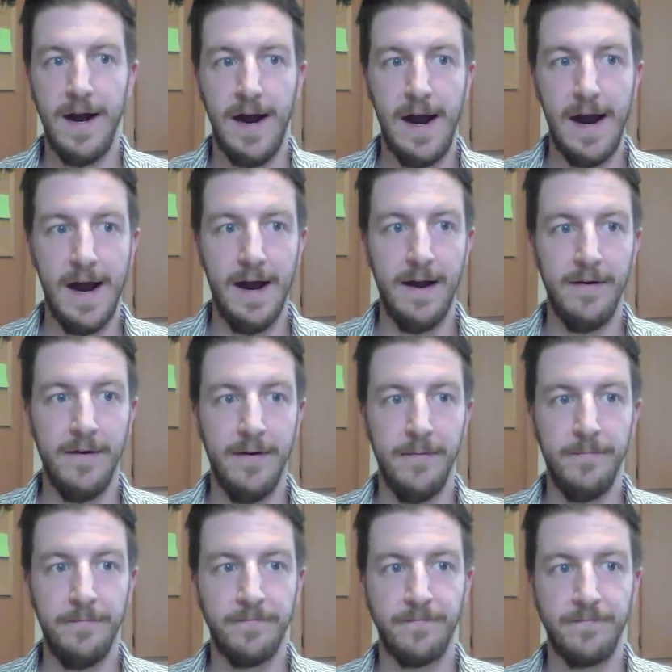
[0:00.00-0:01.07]

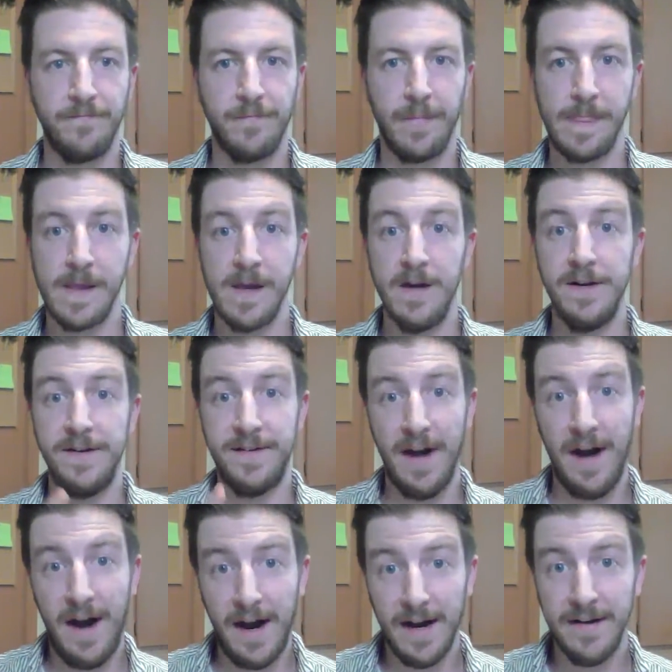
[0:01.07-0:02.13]
And
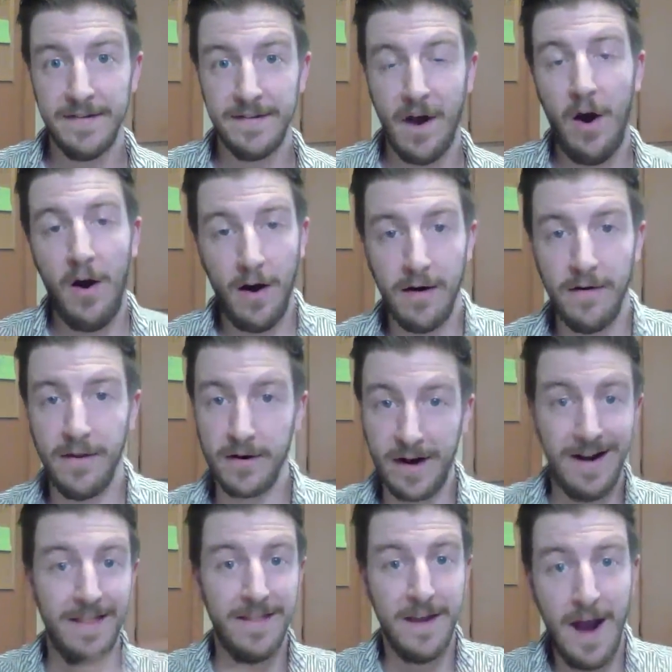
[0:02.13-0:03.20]
dyes they're
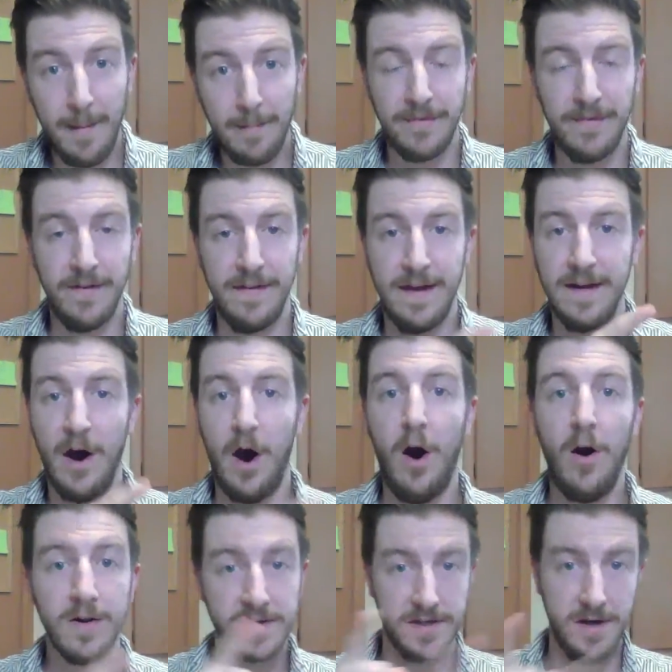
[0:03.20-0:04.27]
kind of the opposite. They
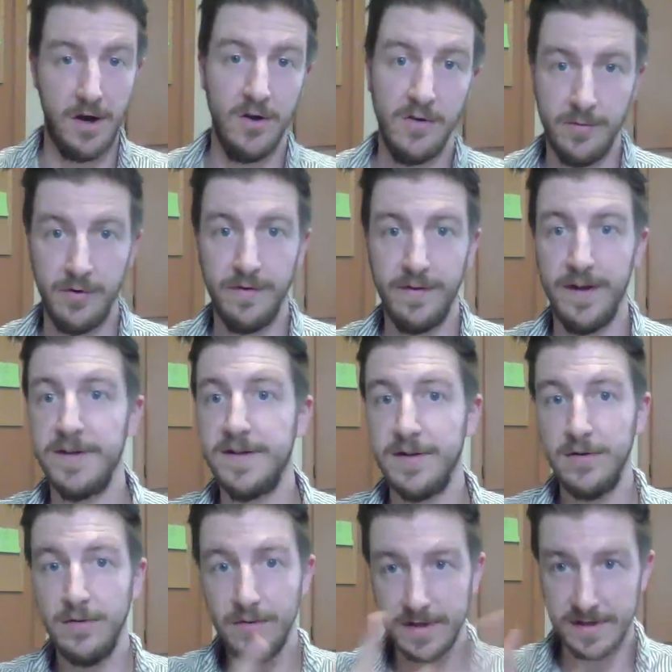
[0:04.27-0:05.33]
are soluble. They
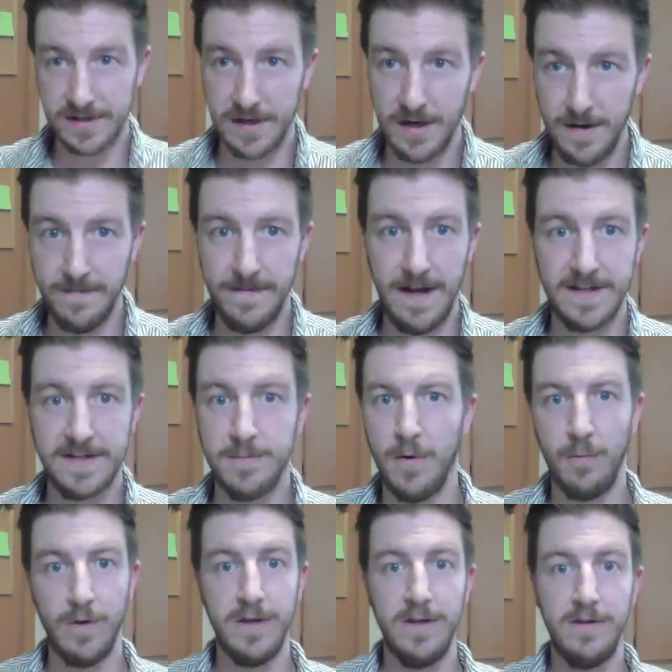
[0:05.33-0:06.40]
do dissolve. That's
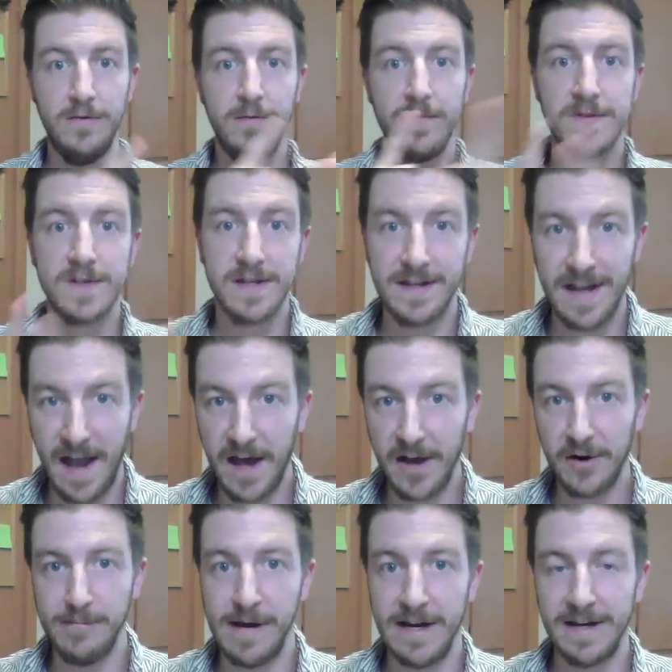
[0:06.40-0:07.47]
what we use in
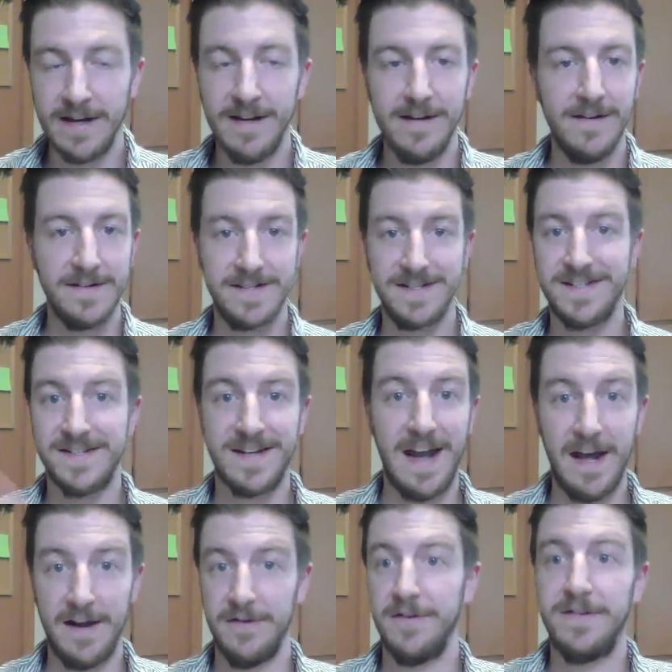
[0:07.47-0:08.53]
candle making is
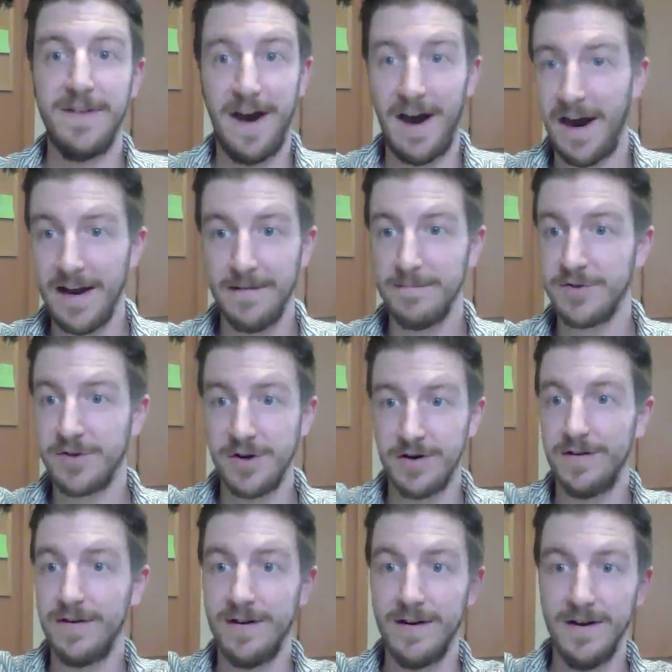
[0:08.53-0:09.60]
candle dye. I'm
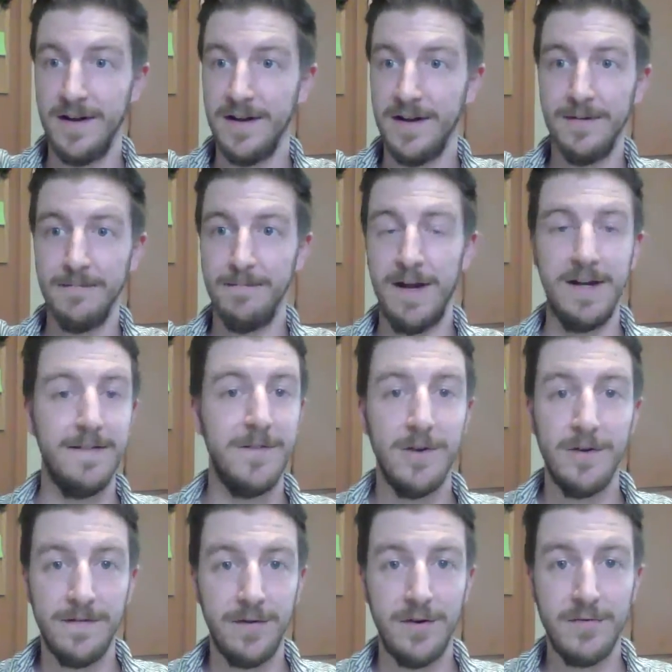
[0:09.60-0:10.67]
sure many of
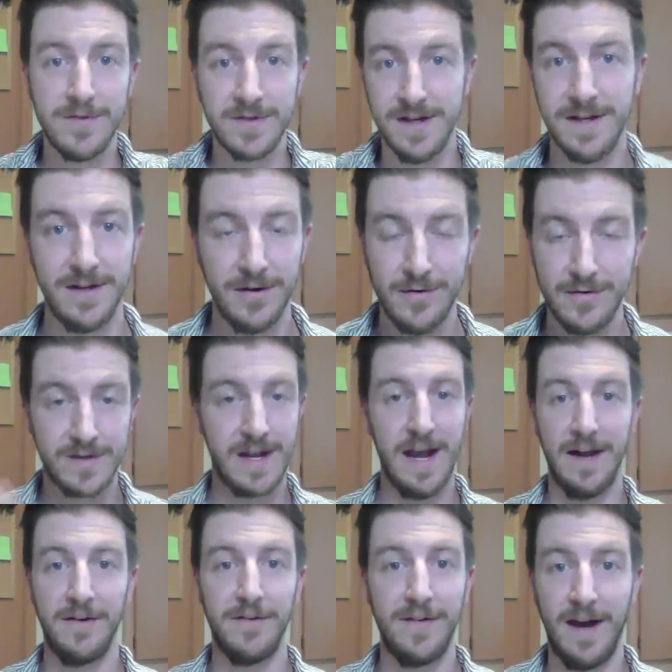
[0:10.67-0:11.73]
you have used it. You use
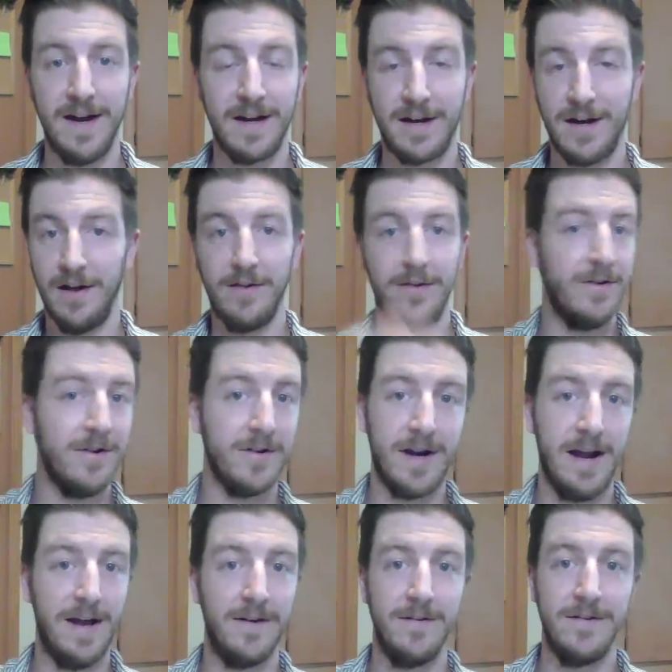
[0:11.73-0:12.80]
candle dye to color your
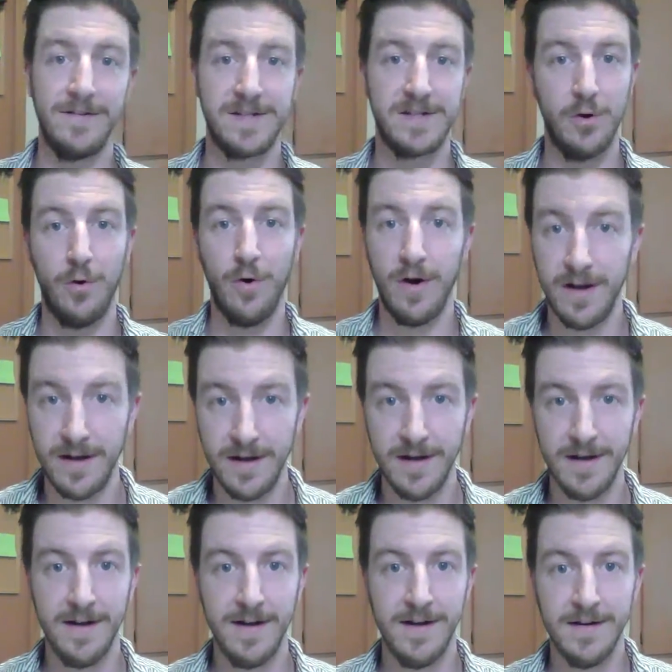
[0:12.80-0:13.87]
candle. Soy,
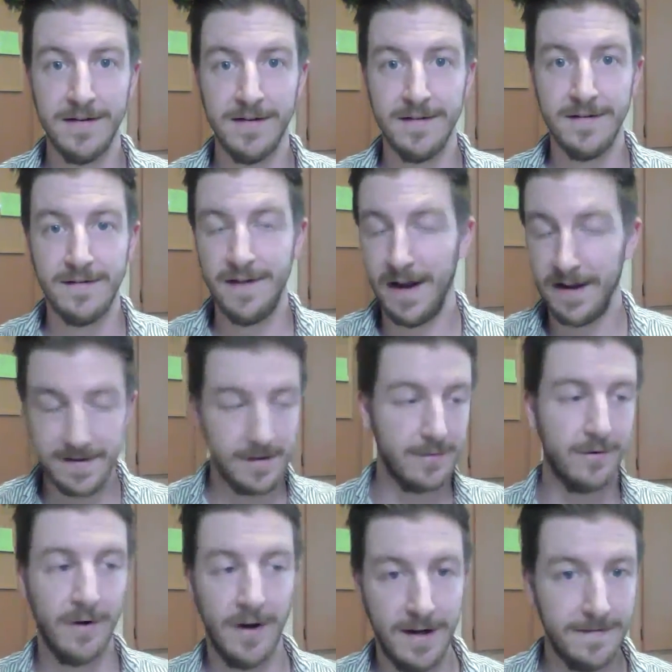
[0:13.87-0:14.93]
not
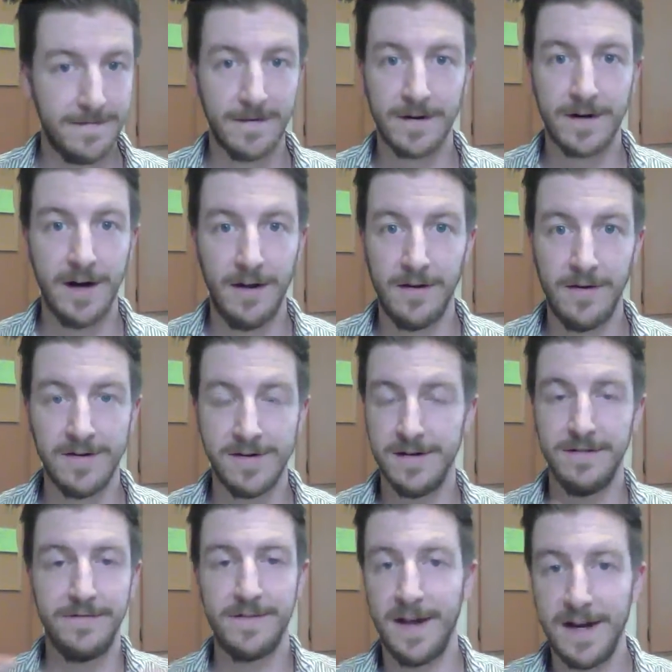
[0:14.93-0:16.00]
so great for colors.
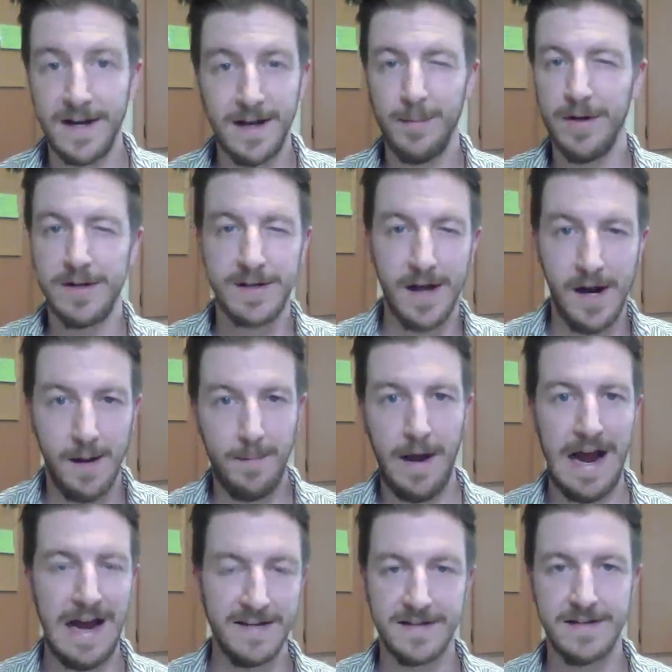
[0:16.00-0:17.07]
It'll take it, but it's kind of
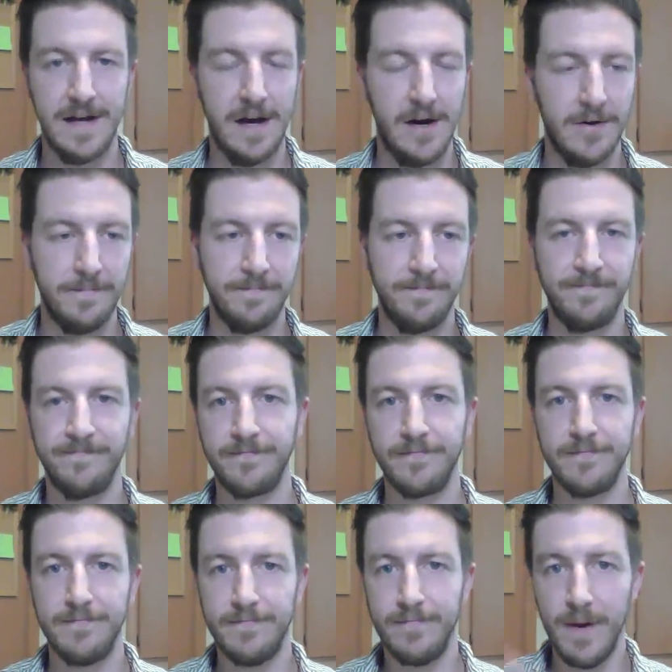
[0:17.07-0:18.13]
pastel.
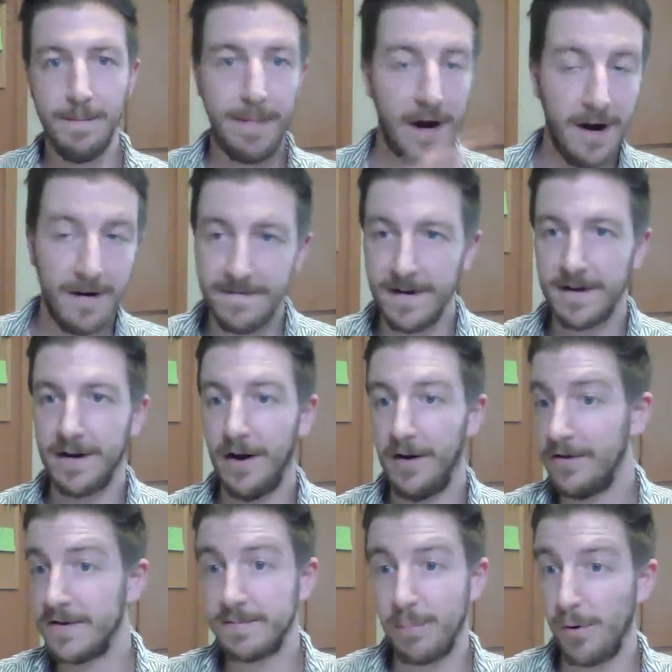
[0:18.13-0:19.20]
Paraffin
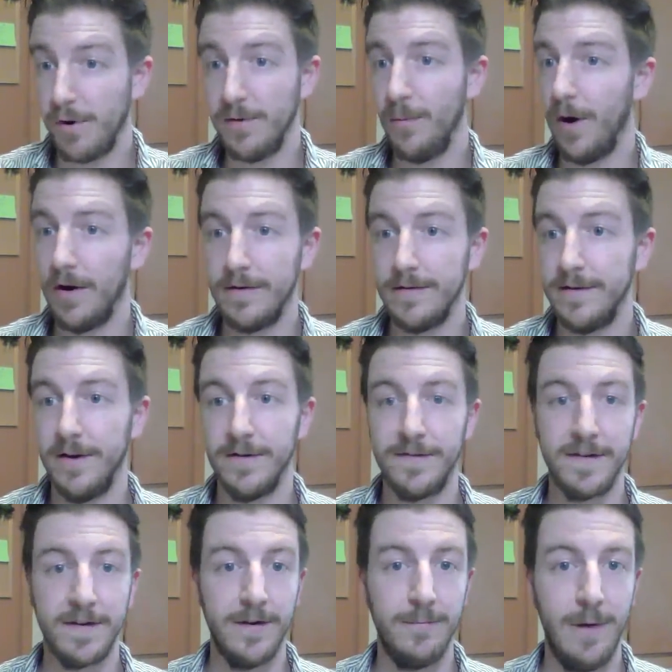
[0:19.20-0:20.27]
colors pretty well.
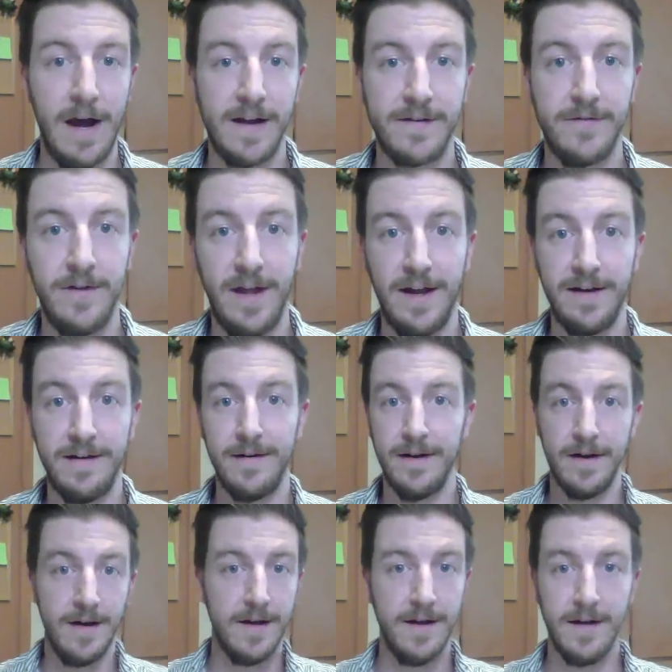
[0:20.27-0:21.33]
It's a good wax for that.
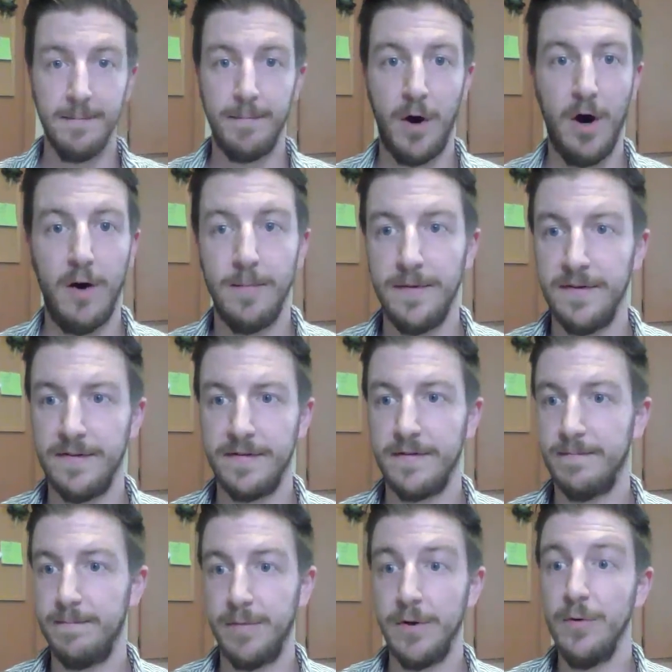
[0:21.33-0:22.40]
And palm
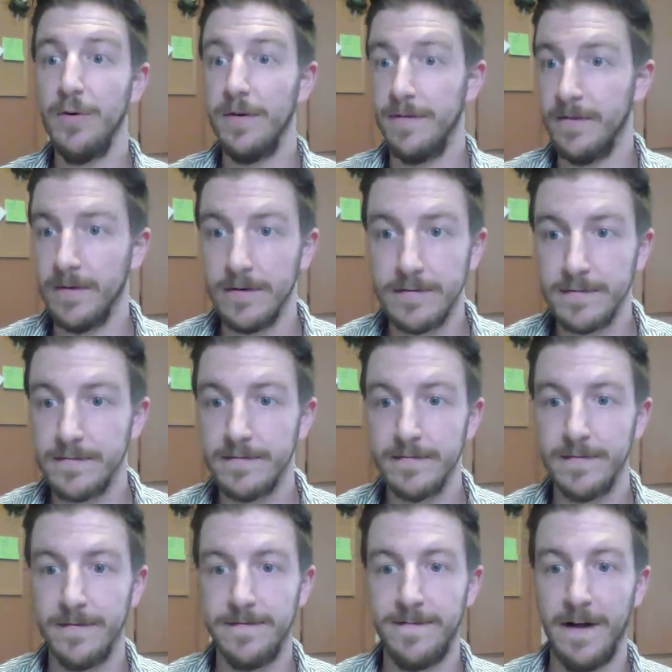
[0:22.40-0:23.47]
is beautiful.
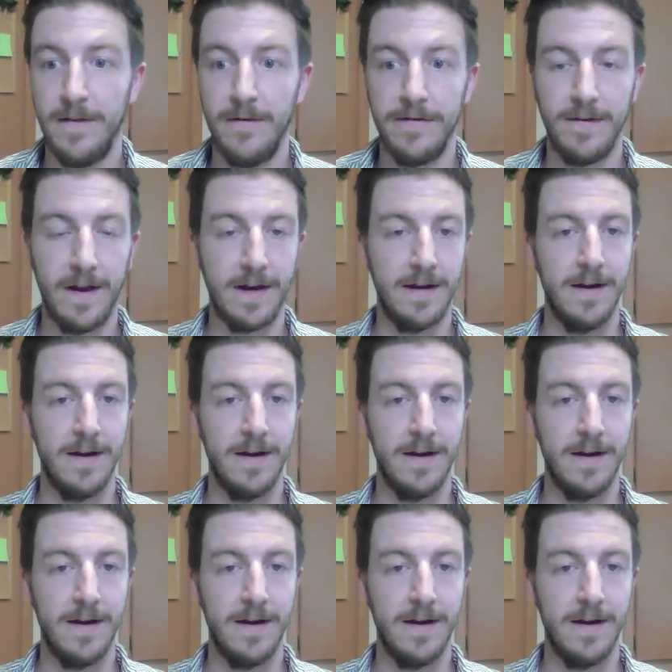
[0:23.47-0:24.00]
Feathers